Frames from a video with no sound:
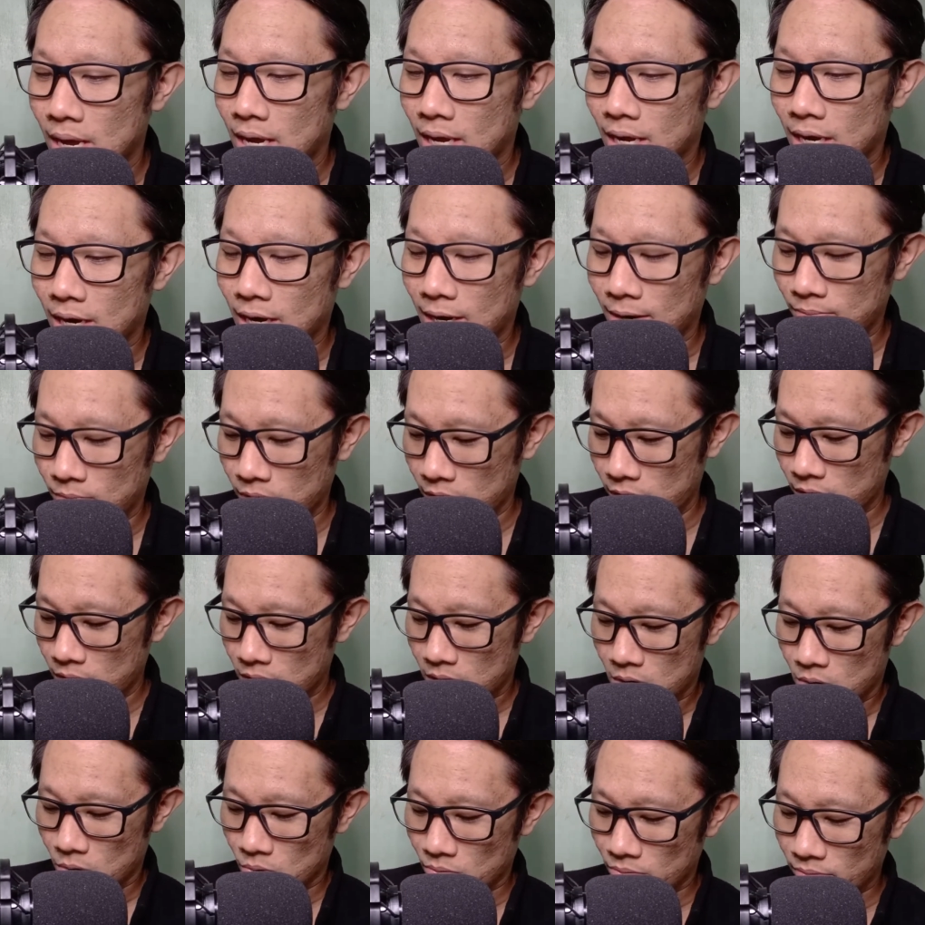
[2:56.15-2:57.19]
And I'm going to
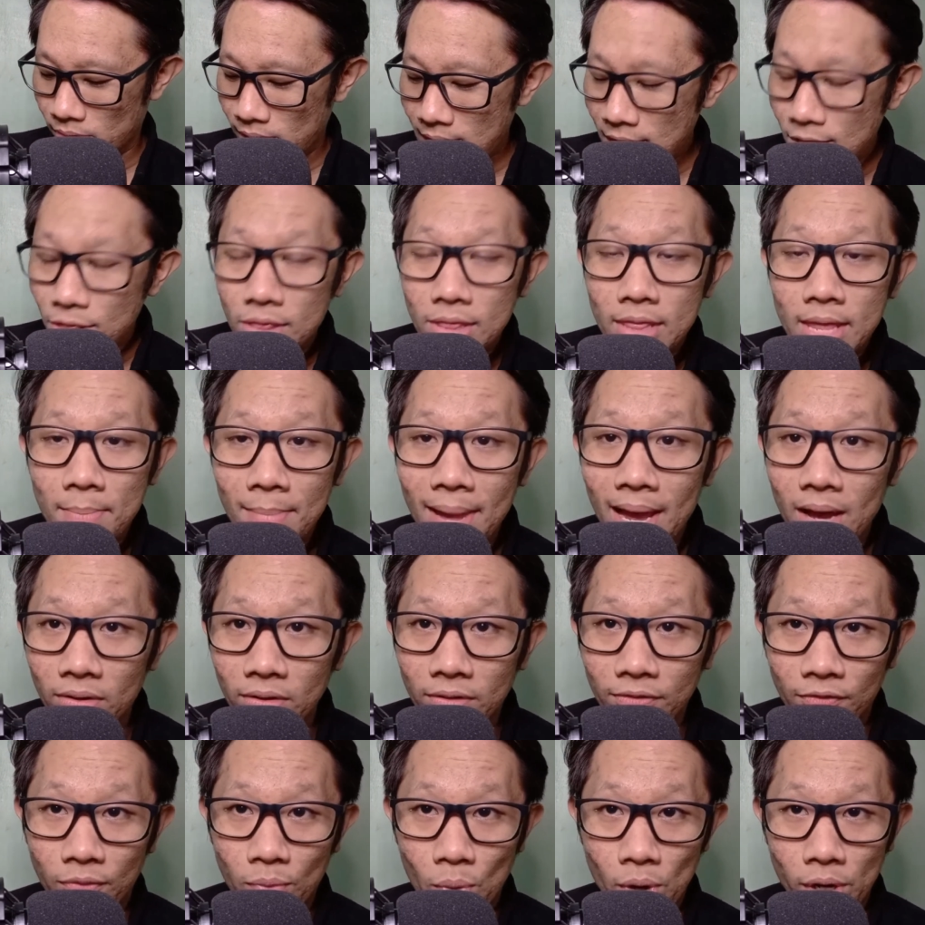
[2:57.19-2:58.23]
read them
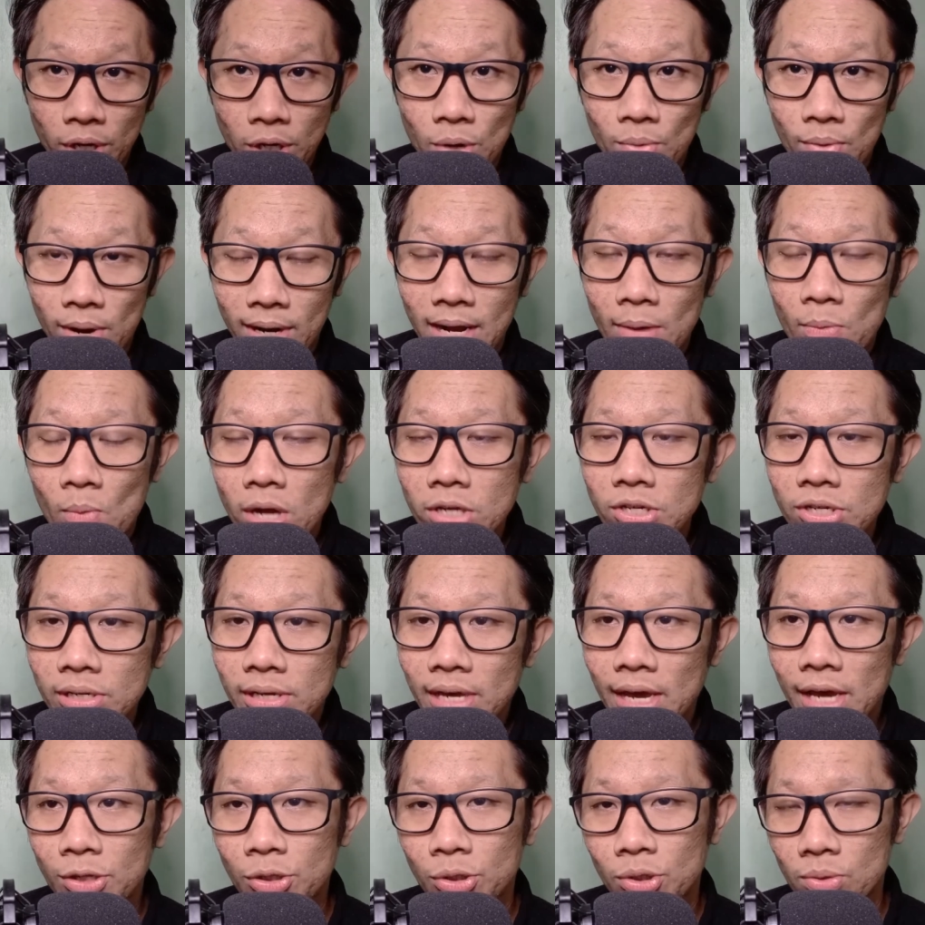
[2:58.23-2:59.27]
out for you. And I want you
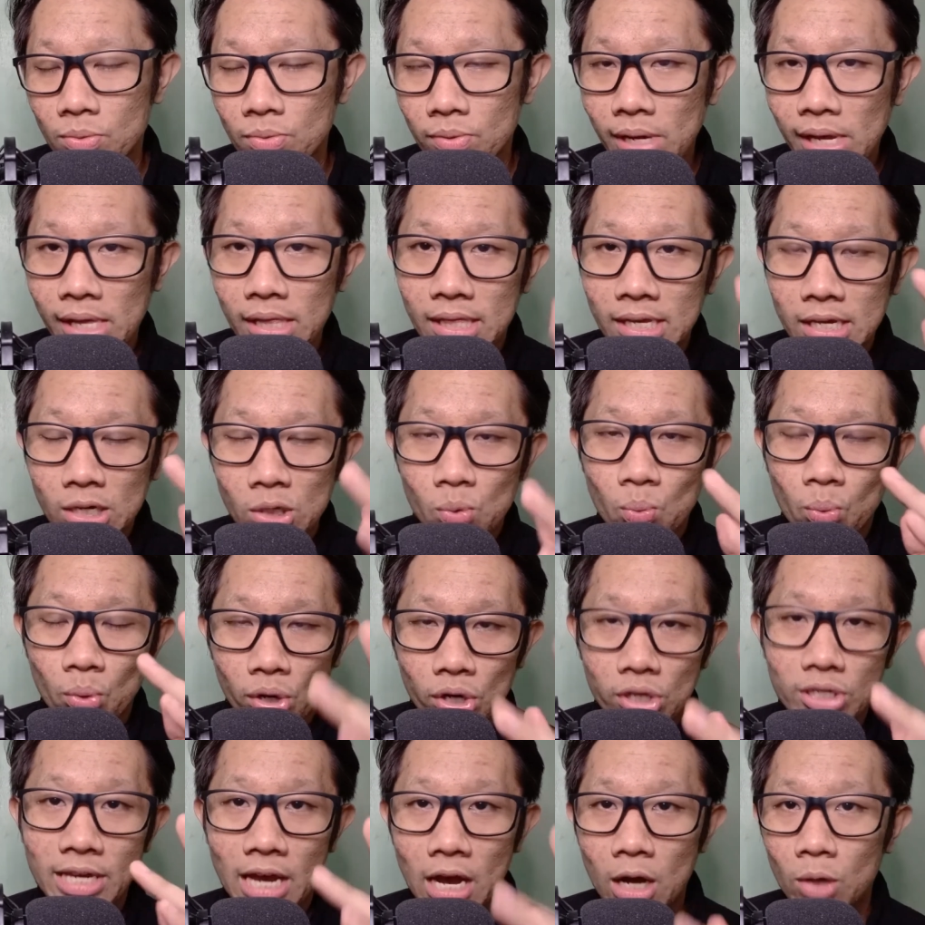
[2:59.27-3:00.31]
guys to read these
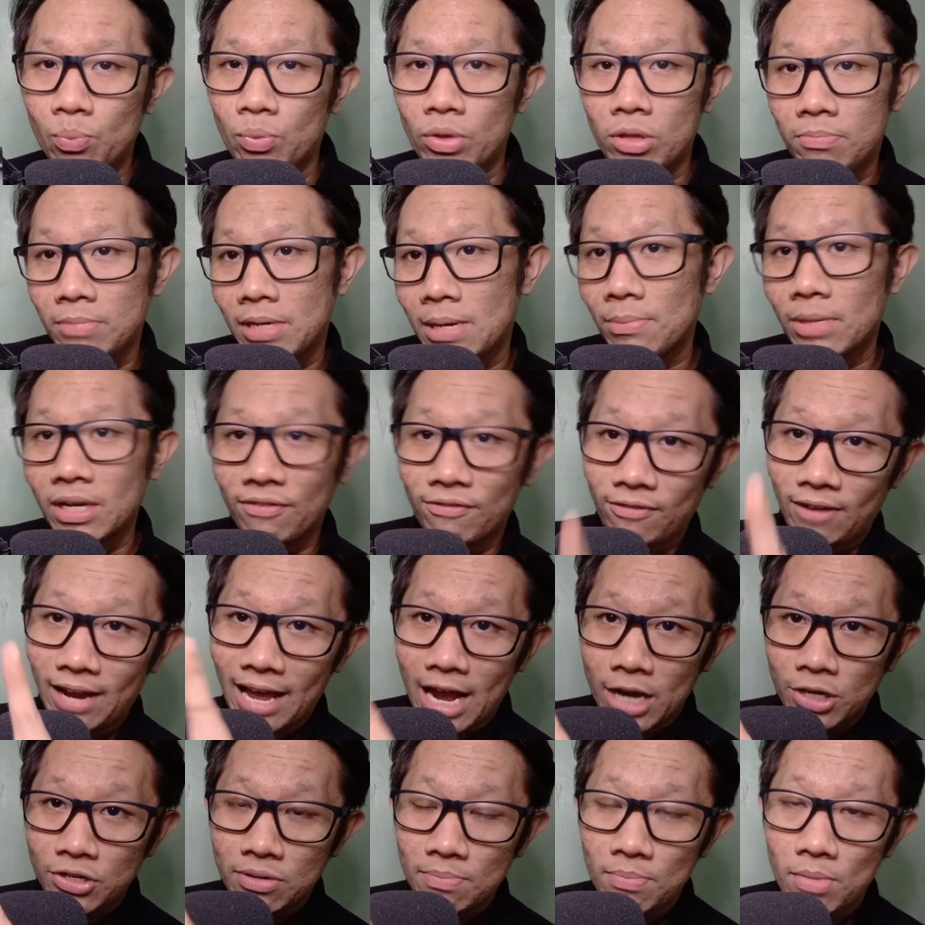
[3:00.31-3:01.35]
words out with me. I'm going to
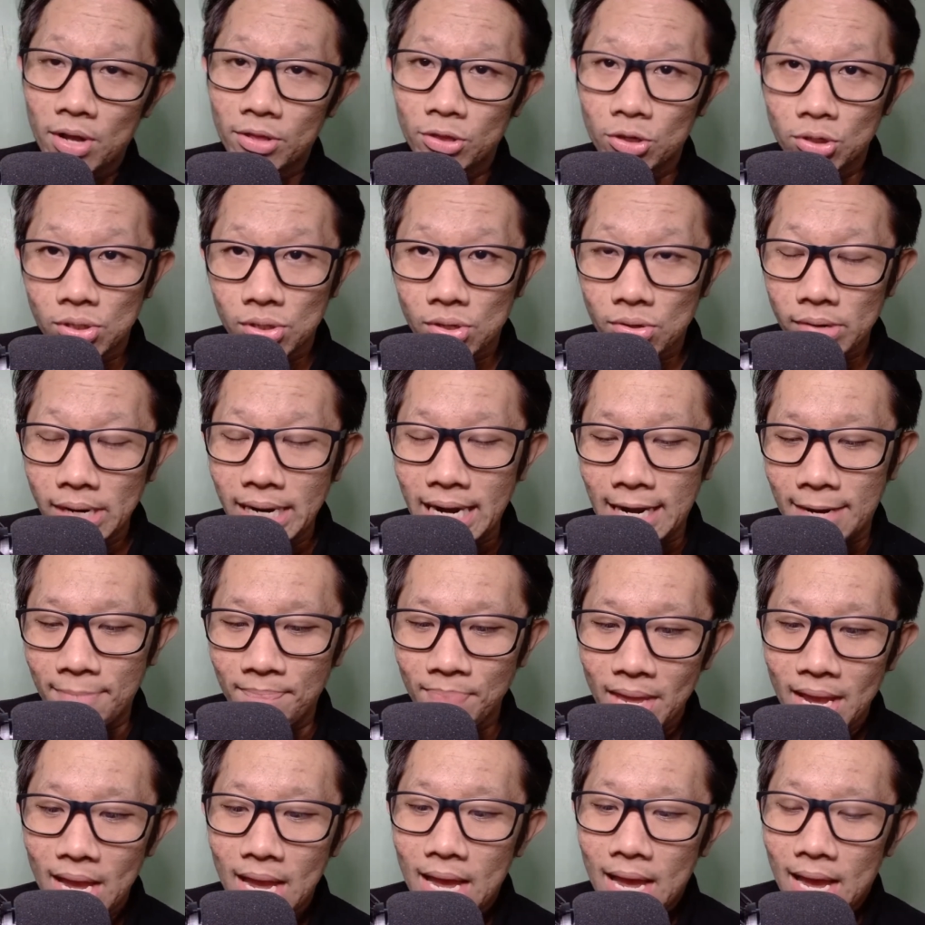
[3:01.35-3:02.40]
flash them on the
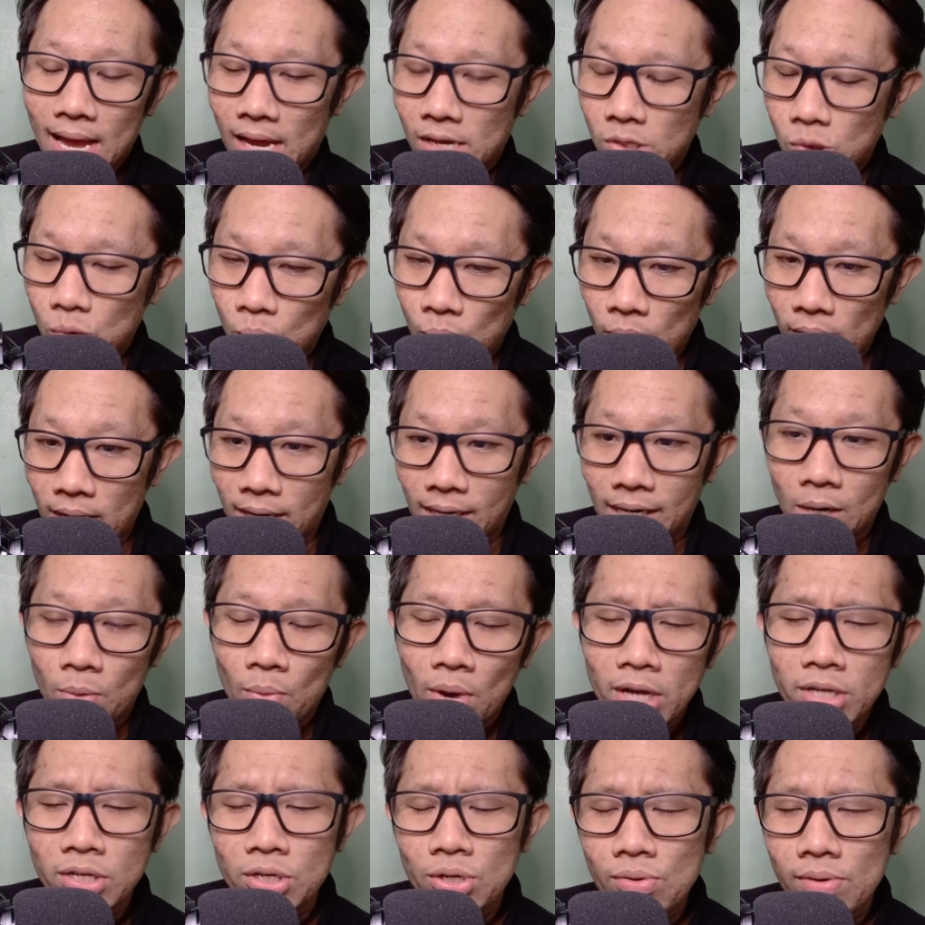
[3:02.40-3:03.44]
screen as well. And I
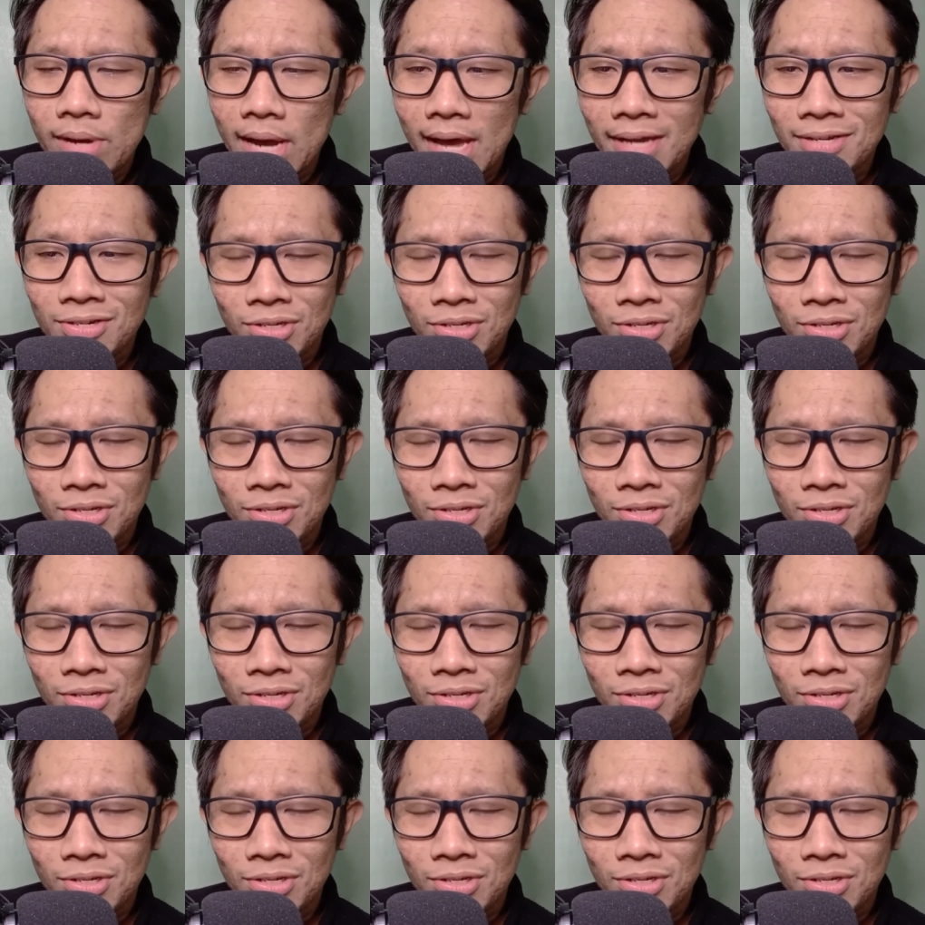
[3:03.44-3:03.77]
want you guys